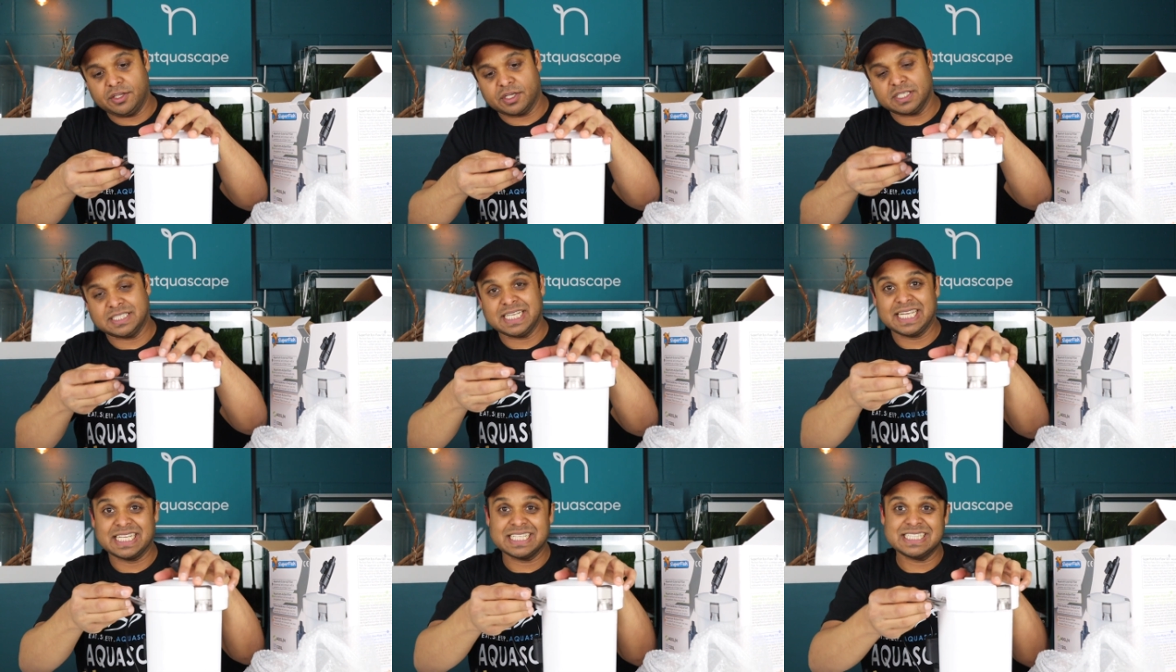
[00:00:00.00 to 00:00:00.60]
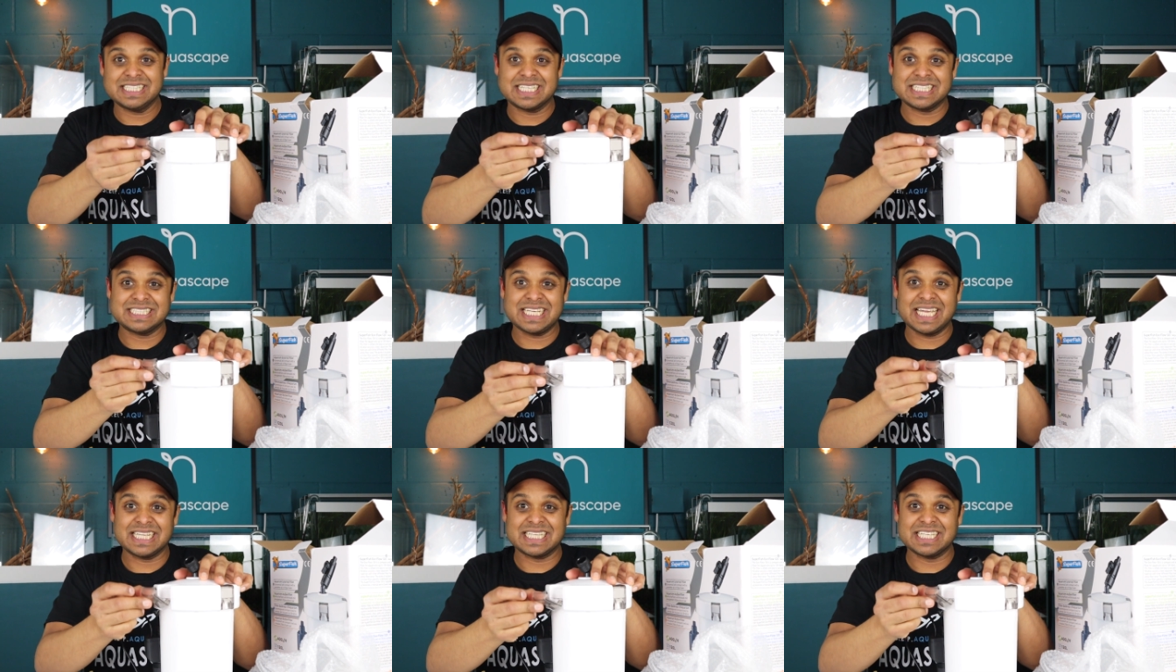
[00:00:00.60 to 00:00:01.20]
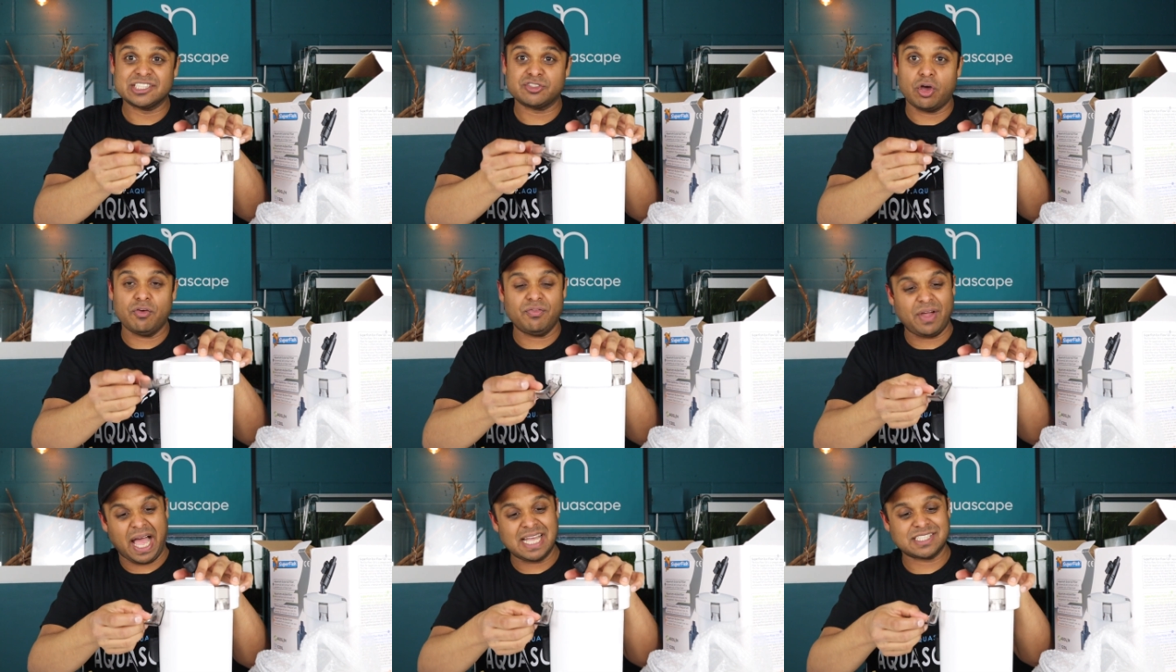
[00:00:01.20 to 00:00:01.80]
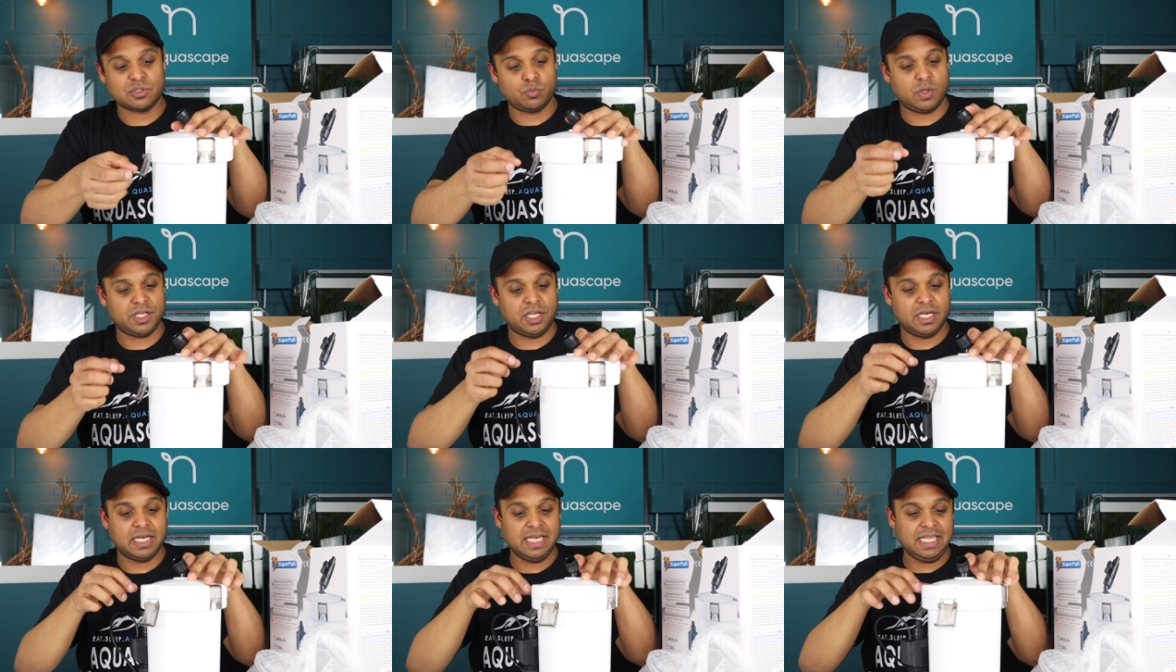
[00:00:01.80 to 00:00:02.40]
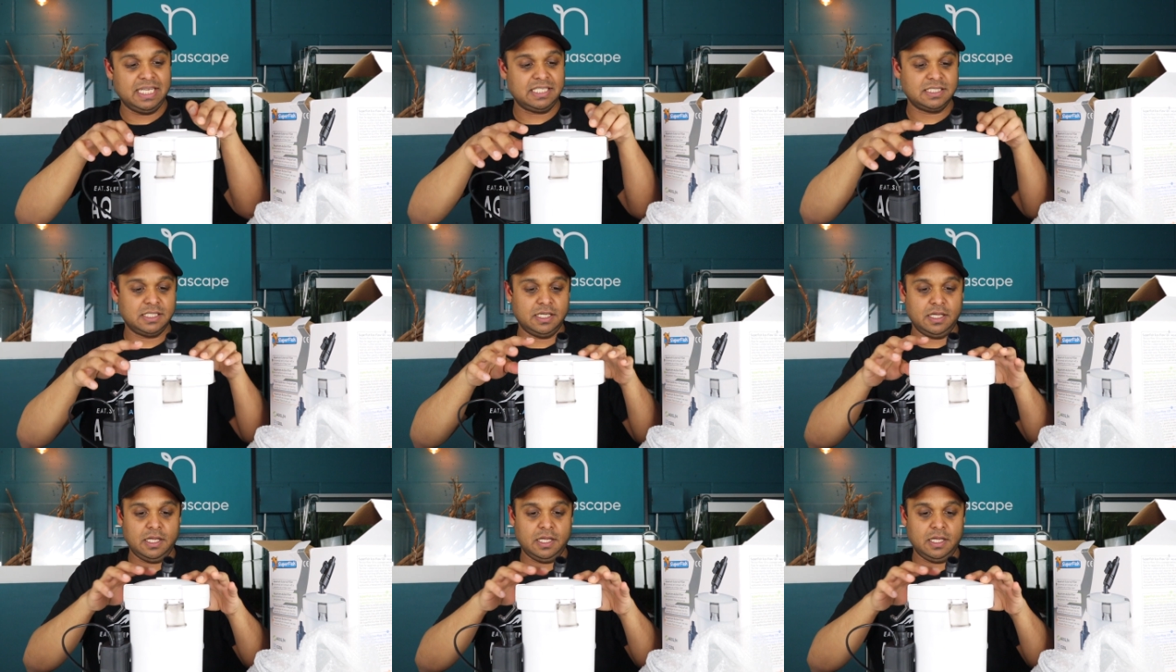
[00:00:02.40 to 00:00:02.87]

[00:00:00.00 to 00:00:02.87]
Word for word: You can take you can take these off as and when you need.